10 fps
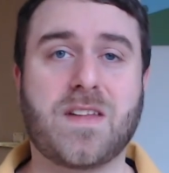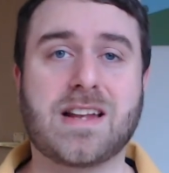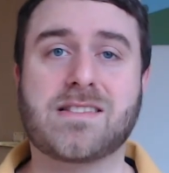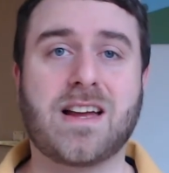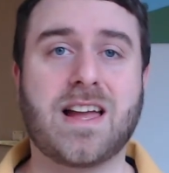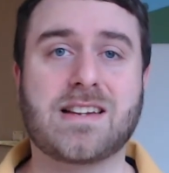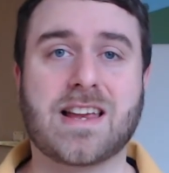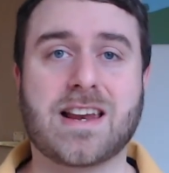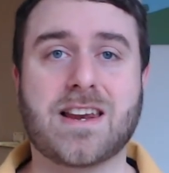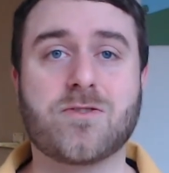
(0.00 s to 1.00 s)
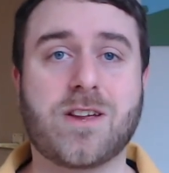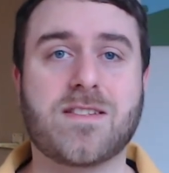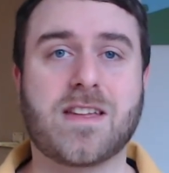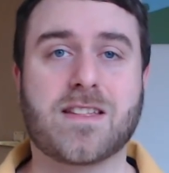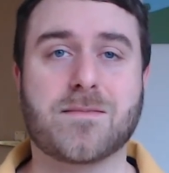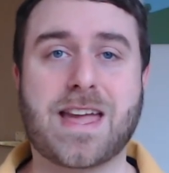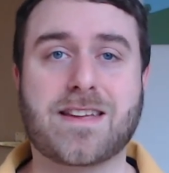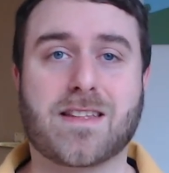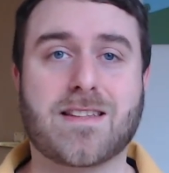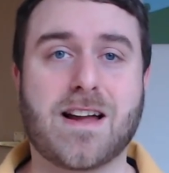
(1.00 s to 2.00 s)
that diet and introducing some
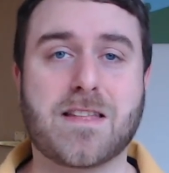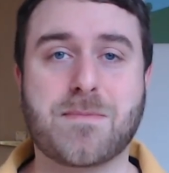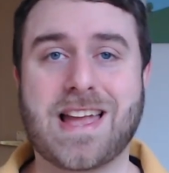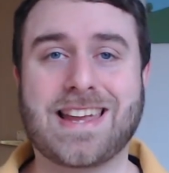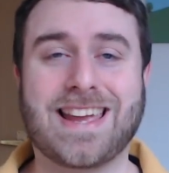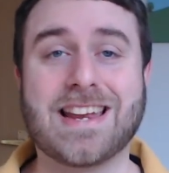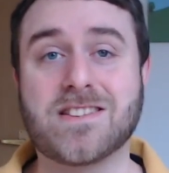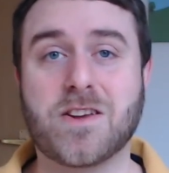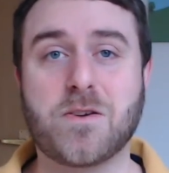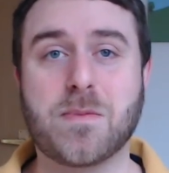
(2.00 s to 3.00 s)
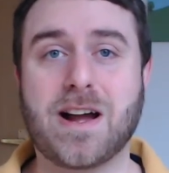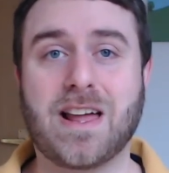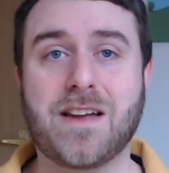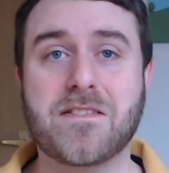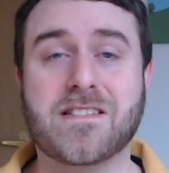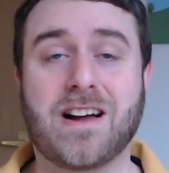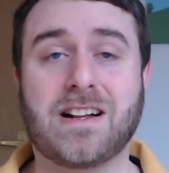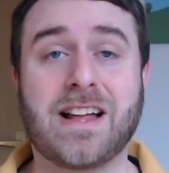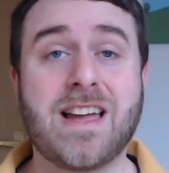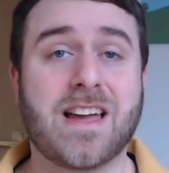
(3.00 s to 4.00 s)
exercise back into my lifestyle.